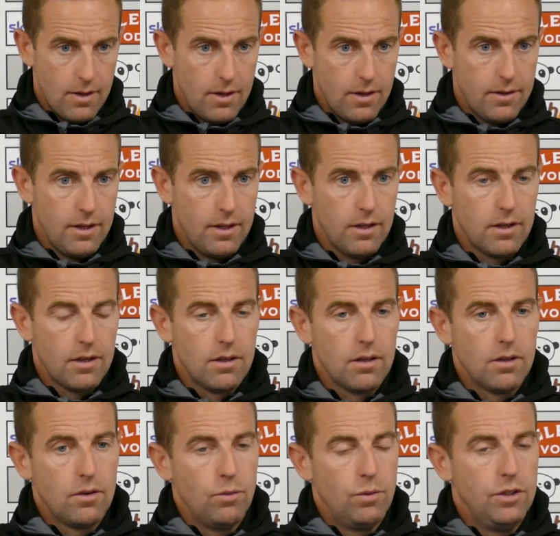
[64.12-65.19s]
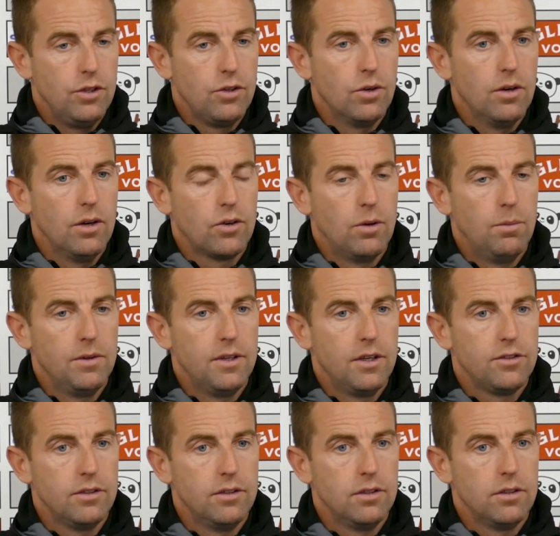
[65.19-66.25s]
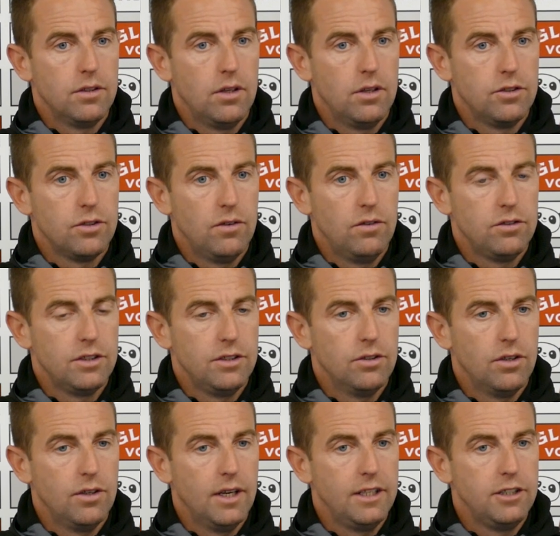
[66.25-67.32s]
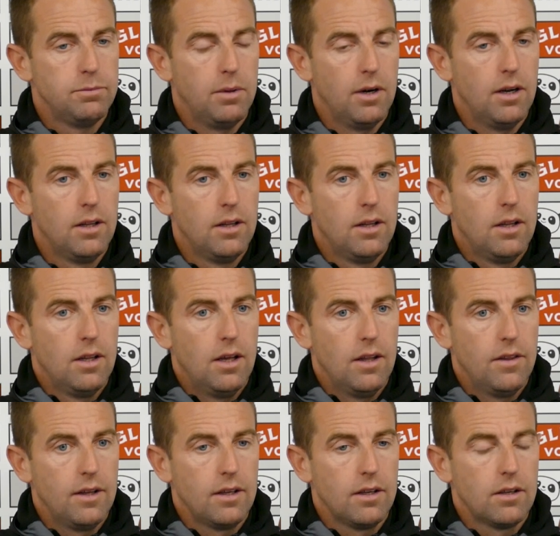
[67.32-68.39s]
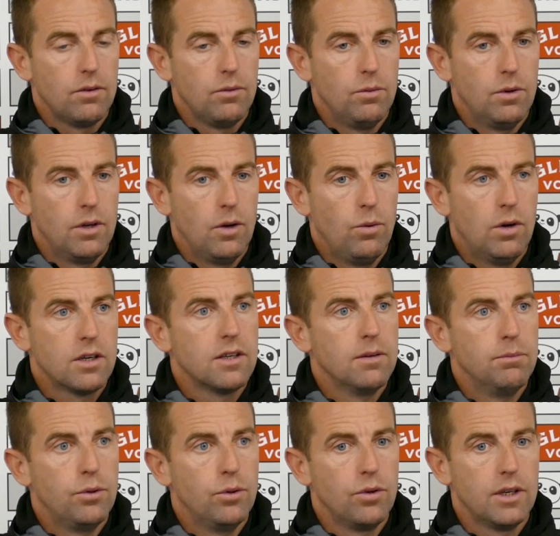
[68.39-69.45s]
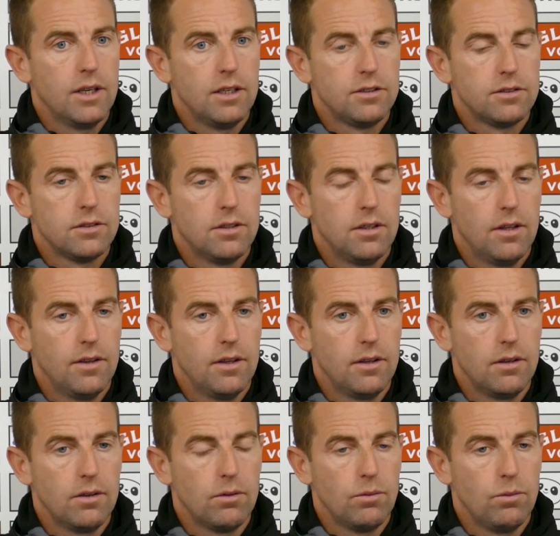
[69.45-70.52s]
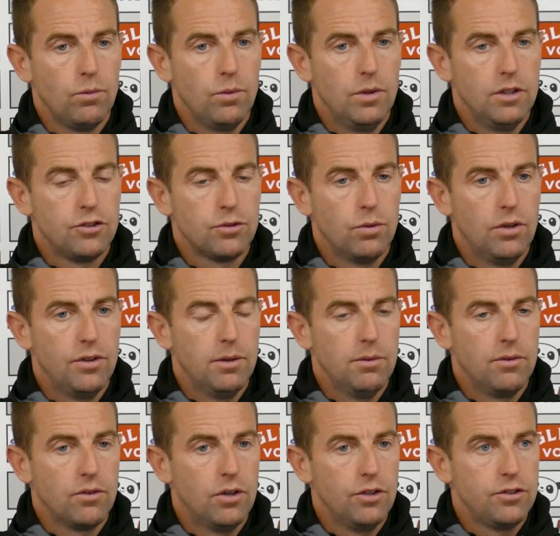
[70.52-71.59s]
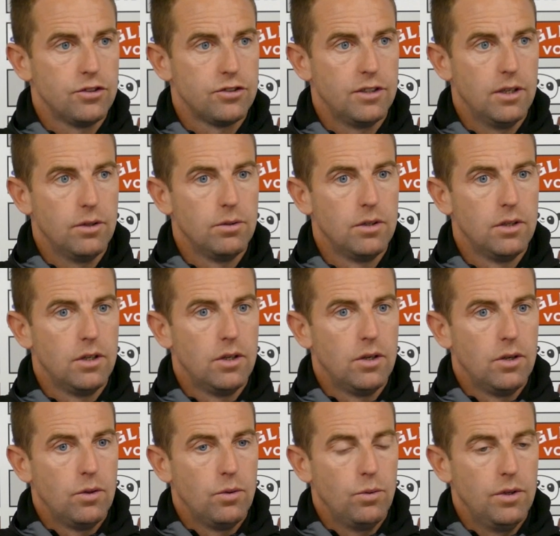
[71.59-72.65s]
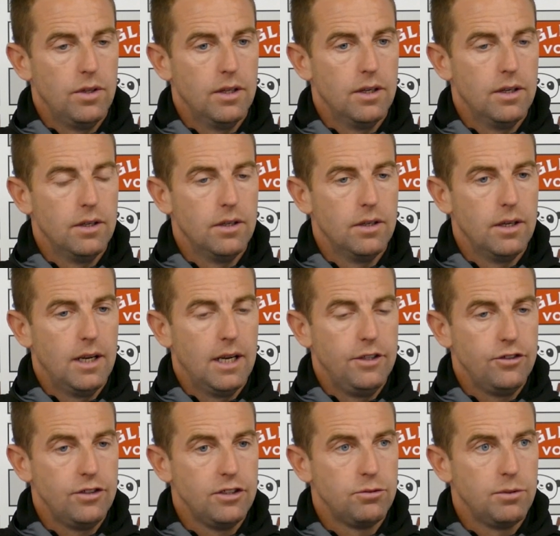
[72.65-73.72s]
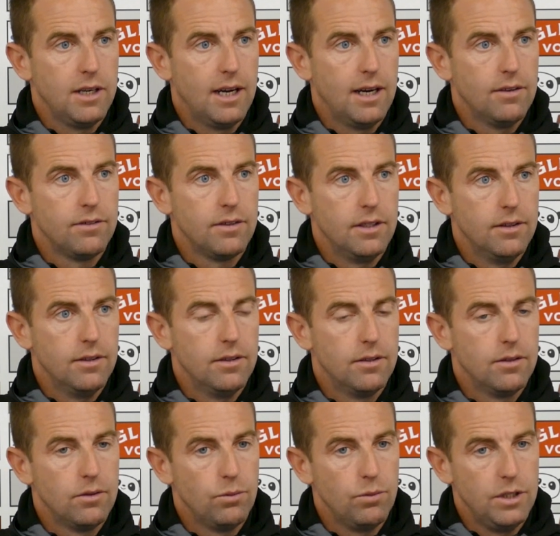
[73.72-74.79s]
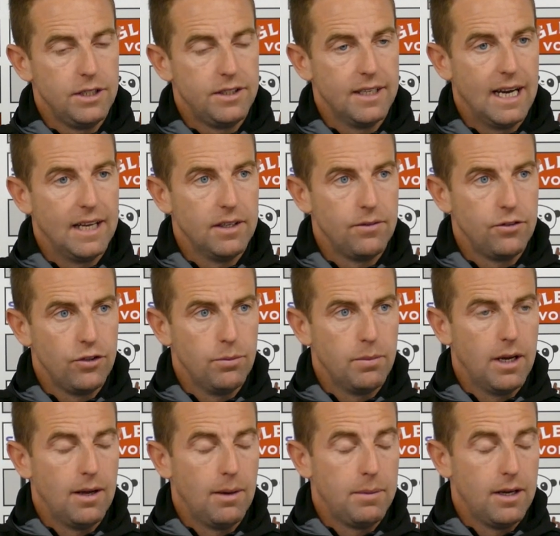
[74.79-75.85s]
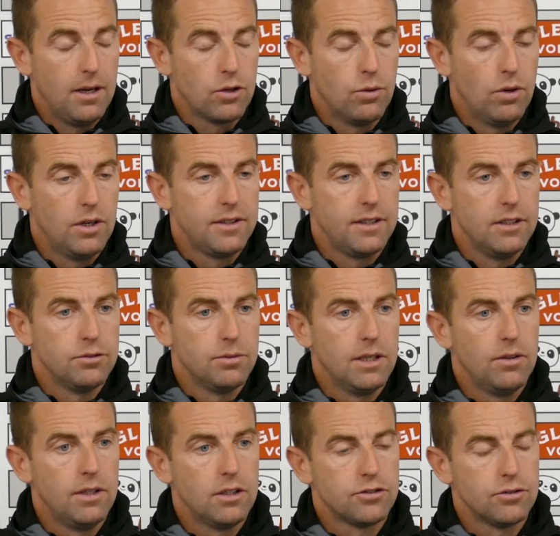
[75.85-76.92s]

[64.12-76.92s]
I think when you go out of competition, it's obviously not nice, but I think we're a work in progress. I think with the squad that we've got just now, with the injuries we have, and we need to add a bit of quality as well there.